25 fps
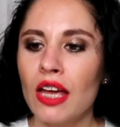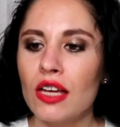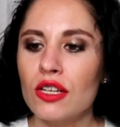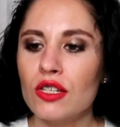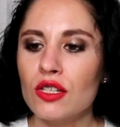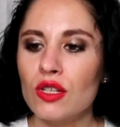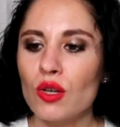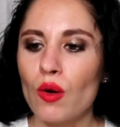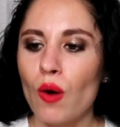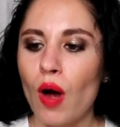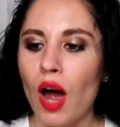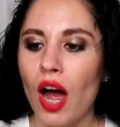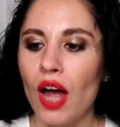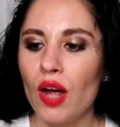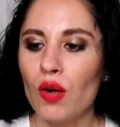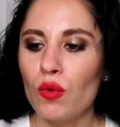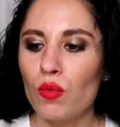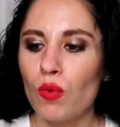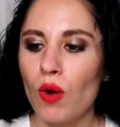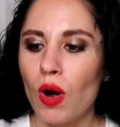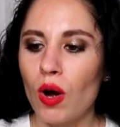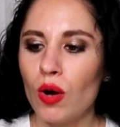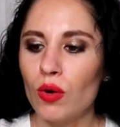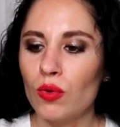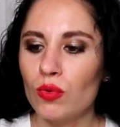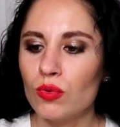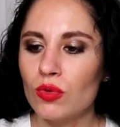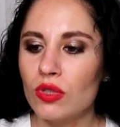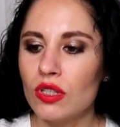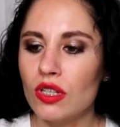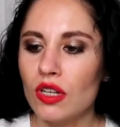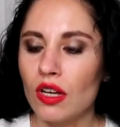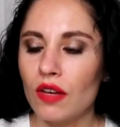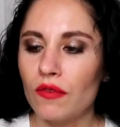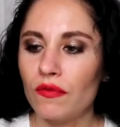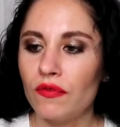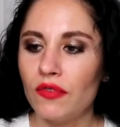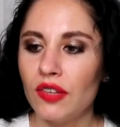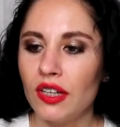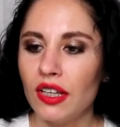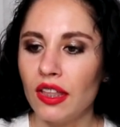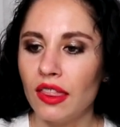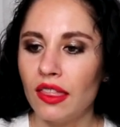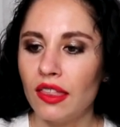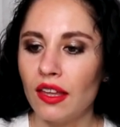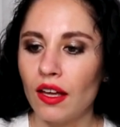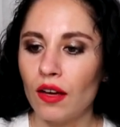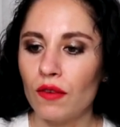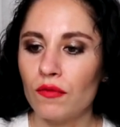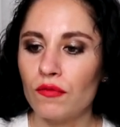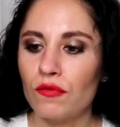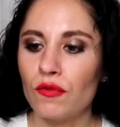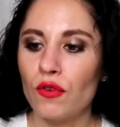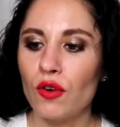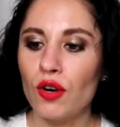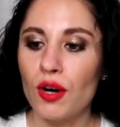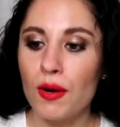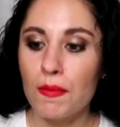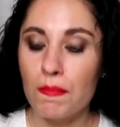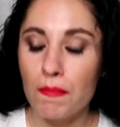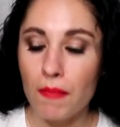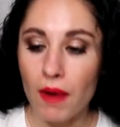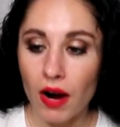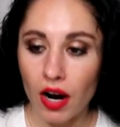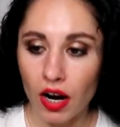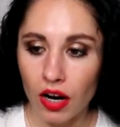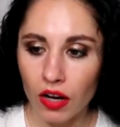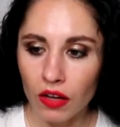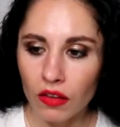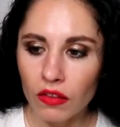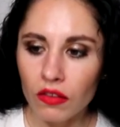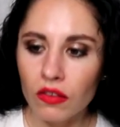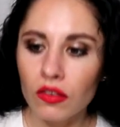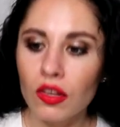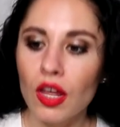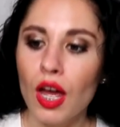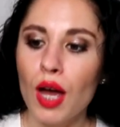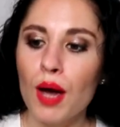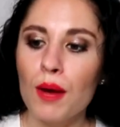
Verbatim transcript: So I won't feed them for a month.